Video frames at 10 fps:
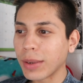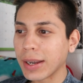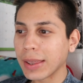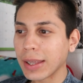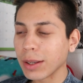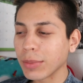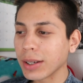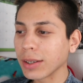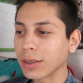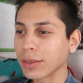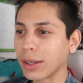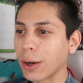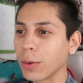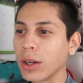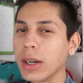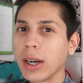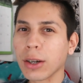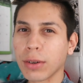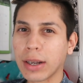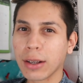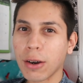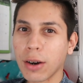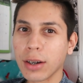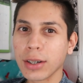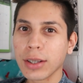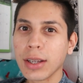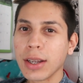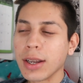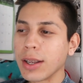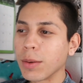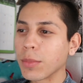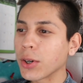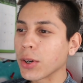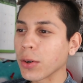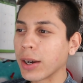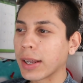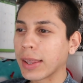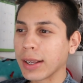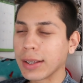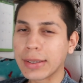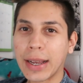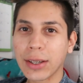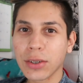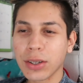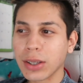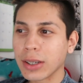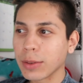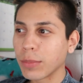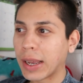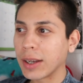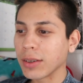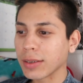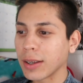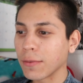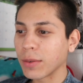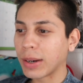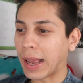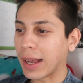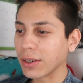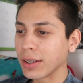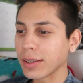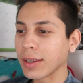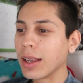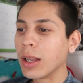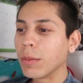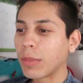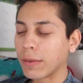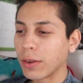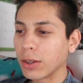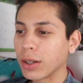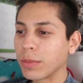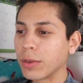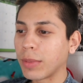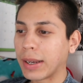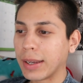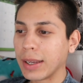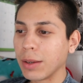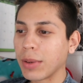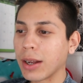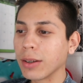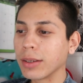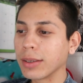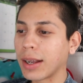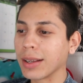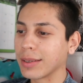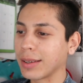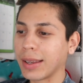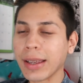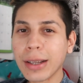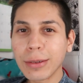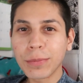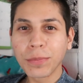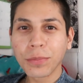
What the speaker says: anything because there's no credit card number or anything attached to this page except for my address, my phone number, my email, and that's it.